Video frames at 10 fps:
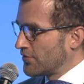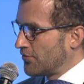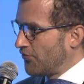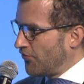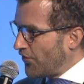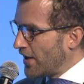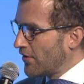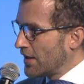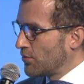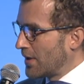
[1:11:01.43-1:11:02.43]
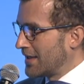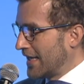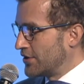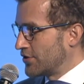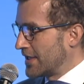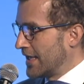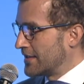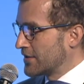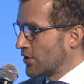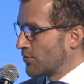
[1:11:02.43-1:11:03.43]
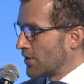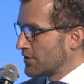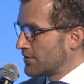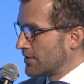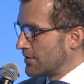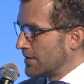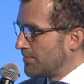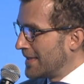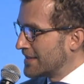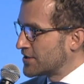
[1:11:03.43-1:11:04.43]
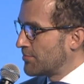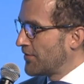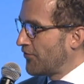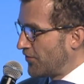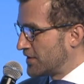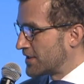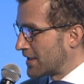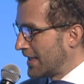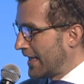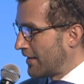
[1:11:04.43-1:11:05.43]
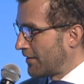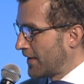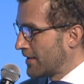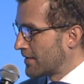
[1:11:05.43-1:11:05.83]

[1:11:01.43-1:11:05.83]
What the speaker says: fairly well educated on what it means to be physically healthy.